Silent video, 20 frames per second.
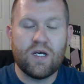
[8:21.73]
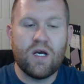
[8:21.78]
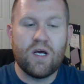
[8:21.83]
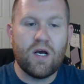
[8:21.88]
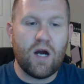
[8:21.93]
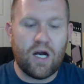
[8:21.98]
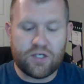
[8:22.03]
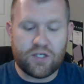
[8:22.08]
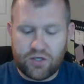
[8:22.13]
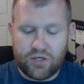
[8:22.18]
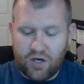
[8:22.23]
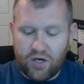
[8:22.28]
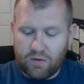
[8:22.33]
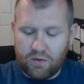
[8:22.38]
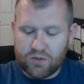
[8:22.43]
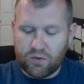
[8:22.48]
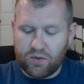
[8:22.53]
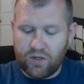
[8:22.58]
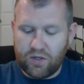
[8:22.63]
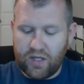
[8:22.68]
All right, so you
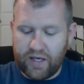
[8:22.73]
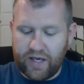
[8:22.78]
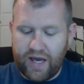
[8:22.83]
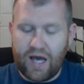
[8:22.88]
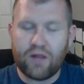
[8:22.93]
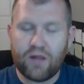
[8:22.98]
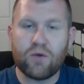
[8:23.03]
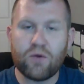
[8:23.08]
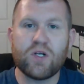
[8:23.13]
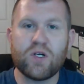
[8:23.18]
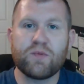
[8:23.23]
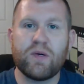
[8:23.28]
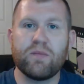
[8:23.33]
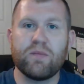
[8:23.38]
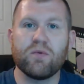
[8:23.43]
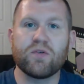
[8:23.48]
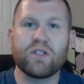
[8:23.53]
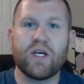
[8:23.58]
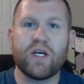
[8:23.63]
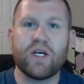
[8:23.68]
always wonder like how the rich
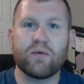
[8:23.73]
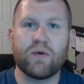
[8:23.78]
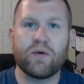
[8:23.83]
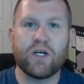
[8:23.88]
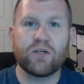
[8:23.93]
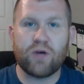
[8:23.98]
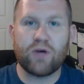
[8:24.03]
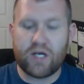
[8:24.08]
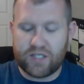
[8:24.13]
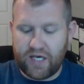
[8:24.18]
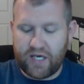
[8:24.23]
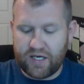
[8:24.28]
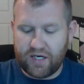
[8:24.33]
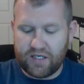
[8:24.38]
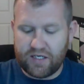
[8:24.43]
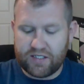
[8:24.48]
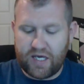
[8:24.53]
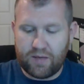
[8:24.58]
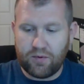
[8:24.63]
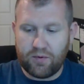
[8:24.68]
people stay rich, right? Take an
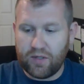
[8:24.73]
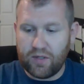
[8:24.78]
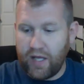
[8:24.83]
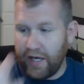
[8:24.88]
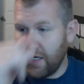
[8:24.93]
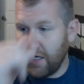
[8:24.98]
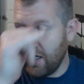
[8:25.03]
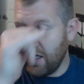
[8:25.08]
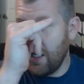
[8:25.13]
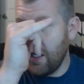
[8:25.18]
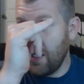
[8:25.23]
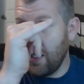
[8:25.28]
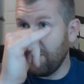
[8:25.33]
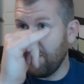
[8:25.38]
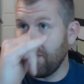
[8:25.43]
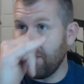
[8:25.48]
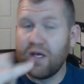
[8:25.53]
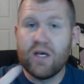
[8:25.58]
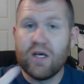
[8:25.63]
example like the